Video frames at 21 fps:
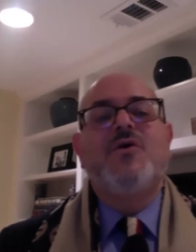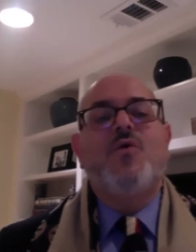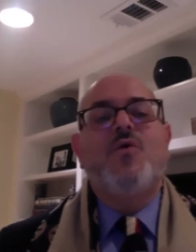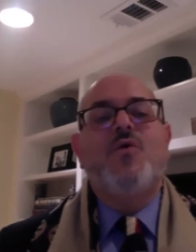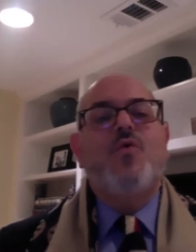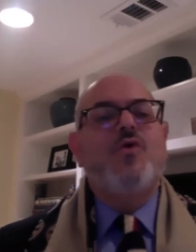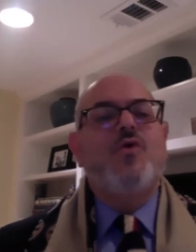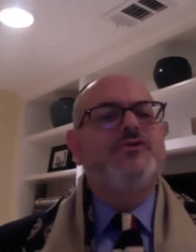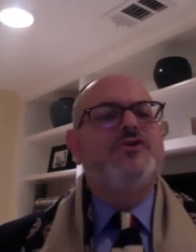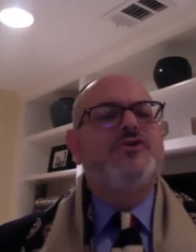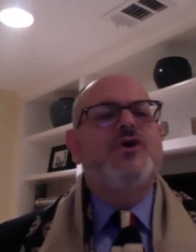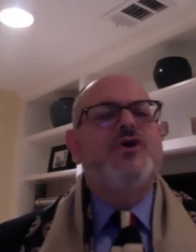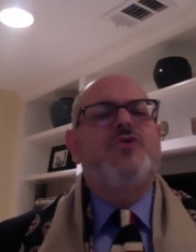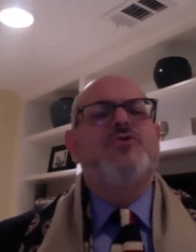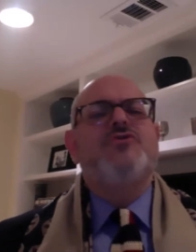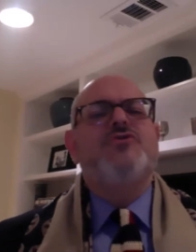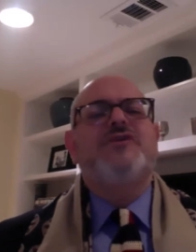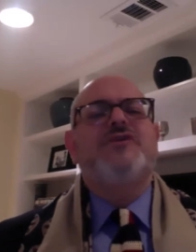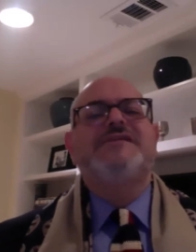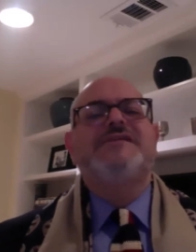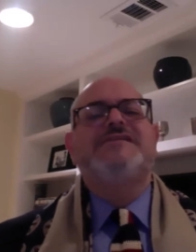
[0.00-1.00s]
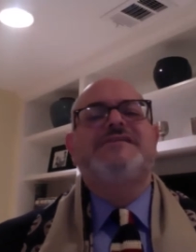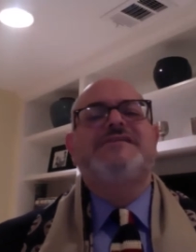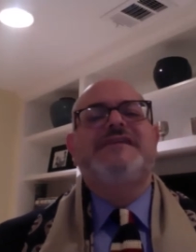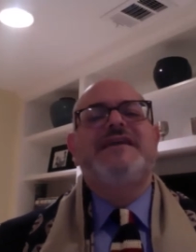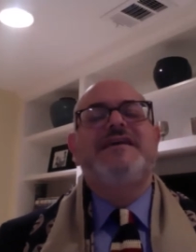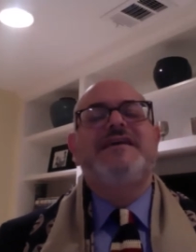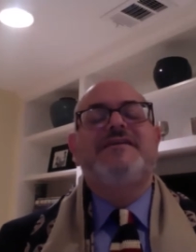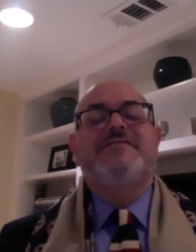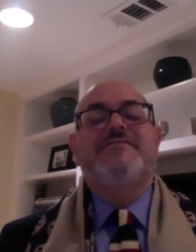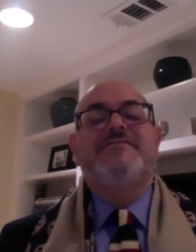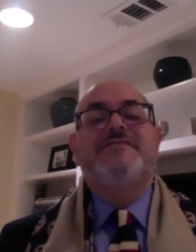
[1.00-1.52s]
or donor
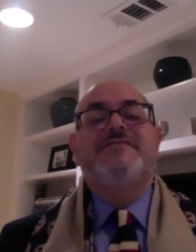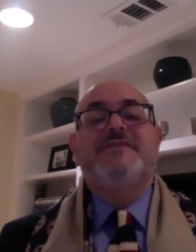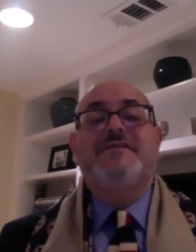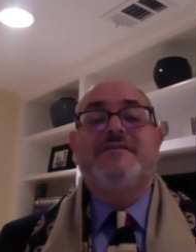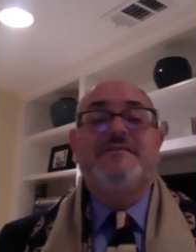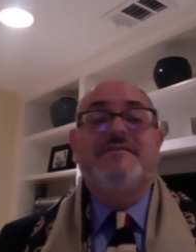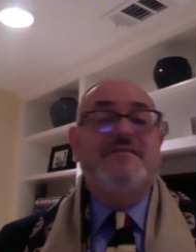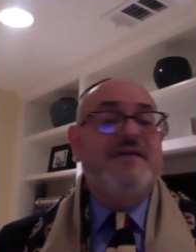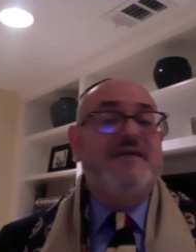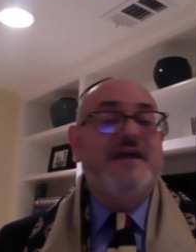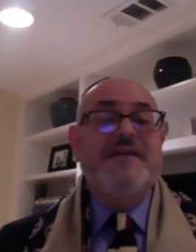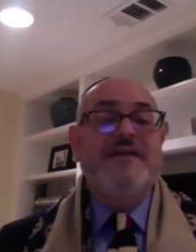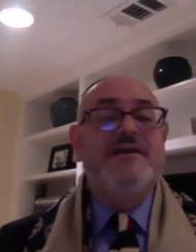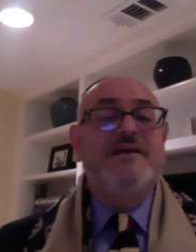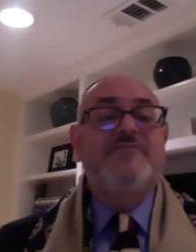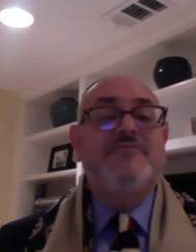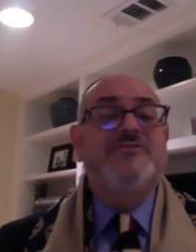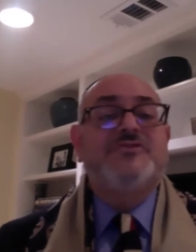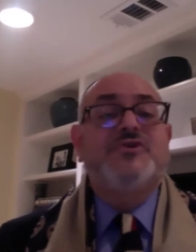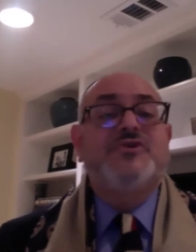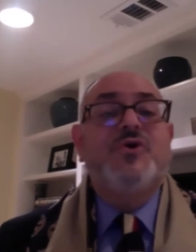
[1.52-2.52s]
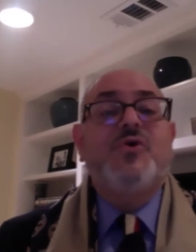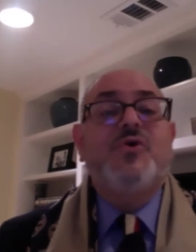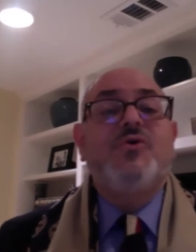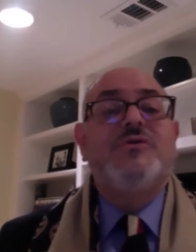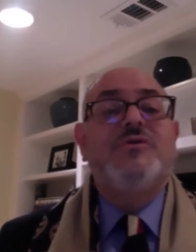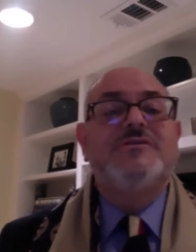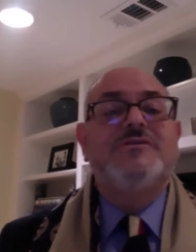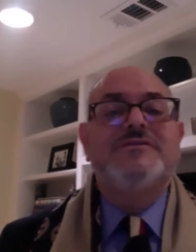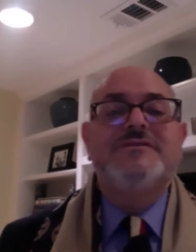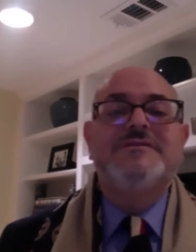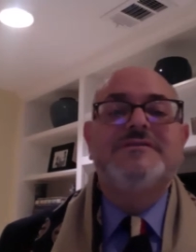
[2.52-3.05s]
conceived and never told.